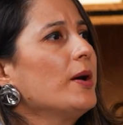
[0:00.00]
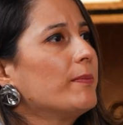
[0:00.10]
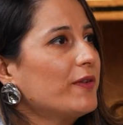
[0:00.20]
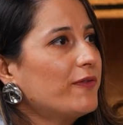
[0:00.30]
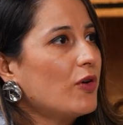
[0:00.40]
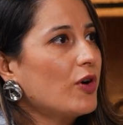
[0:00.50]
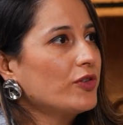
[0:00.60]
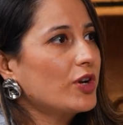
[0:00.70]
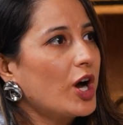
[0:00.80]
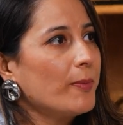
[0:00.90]
But for
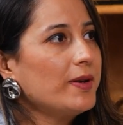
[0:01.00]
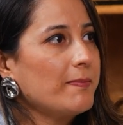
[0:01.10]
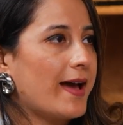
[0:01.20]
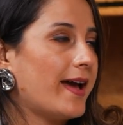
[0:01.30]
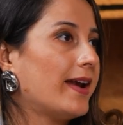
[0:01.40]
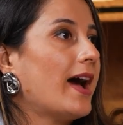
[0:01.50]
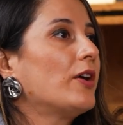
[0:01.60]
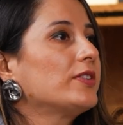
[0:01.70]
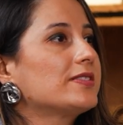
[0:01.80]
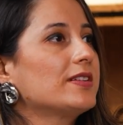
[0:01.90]
the common man, how
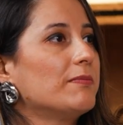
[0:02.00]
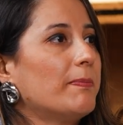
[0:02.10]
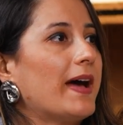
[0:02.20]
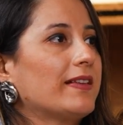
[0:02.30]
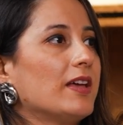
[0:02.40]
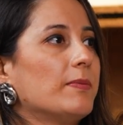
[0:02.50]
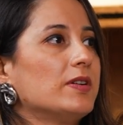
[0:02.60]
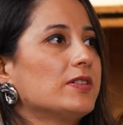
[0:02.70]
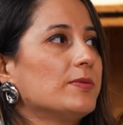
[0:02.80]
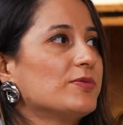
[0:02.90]
does it impact them in
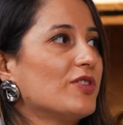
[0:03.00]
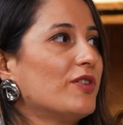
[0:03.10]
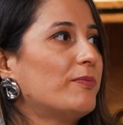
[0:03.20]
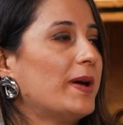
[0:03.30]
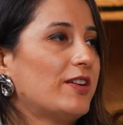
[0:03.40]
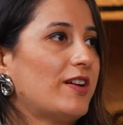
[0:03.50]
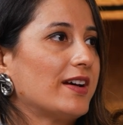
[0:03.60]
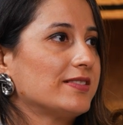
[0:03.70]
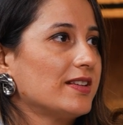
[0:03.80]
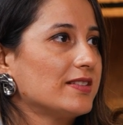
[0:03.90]
terms of better
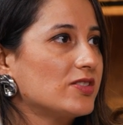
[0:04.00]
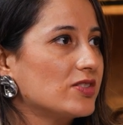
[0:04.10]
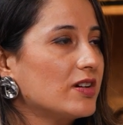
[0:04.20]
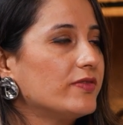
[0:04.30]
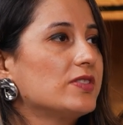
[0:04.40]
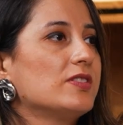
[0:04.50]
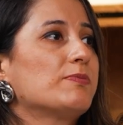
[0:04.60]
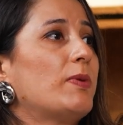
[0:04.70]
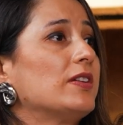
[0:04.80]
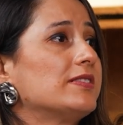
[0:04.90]
access to services,
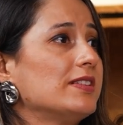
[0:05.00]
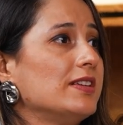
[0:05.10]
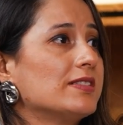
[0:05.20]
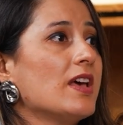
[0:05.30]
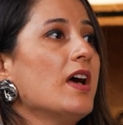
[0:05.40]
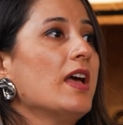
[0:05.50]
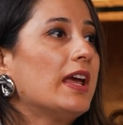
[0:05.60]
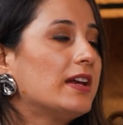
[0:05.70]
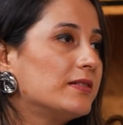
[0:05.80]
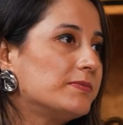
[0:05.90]
policies,
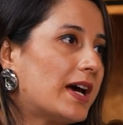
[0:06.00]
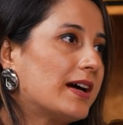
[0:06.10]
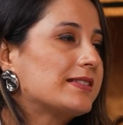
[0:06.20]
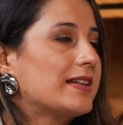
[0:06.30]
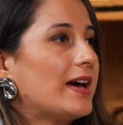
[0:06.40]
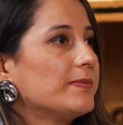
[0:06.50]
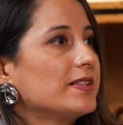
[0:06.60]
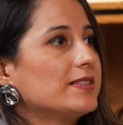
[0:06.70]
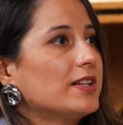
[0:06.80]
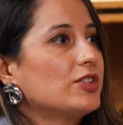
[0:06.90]
income tax slabs,
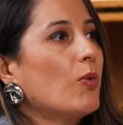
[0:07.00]
etc.?